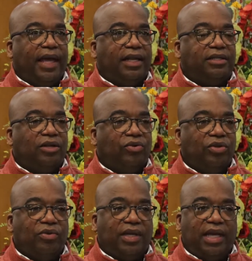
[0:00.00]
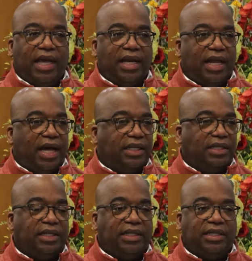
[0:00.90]
And so you cannot
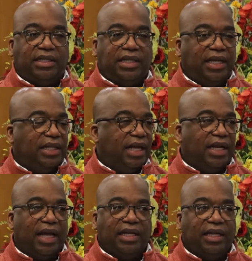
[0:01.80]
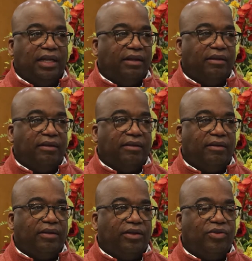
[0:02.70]
take that lightly.
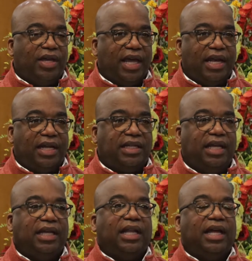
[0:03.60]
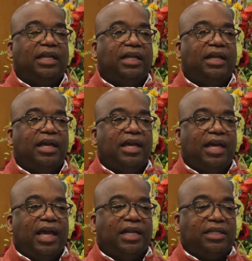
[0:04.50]
You cannot take it lightly.
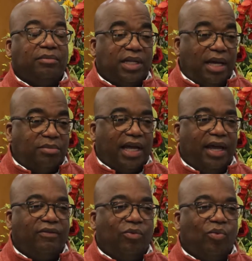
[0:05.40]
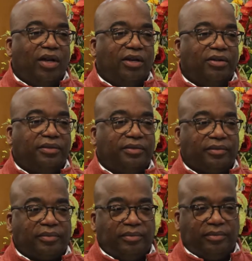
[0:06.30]
And sometimes I even wonder,
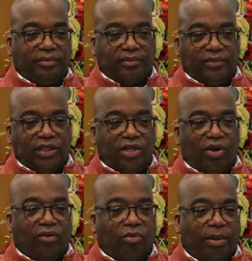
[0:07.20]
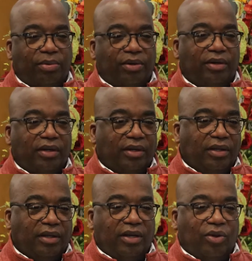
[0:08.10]
you know, I remember,
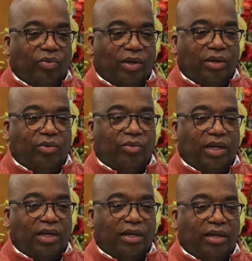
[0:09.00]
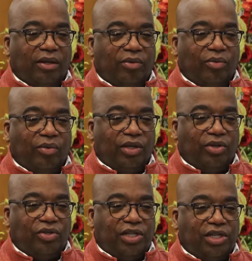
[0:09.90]
you know, when when when
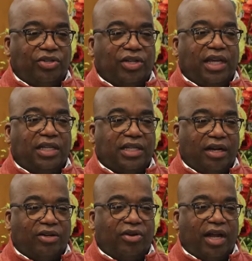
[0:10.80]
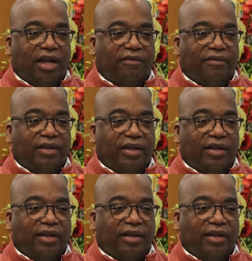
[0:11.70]
you teach your kids how to drive,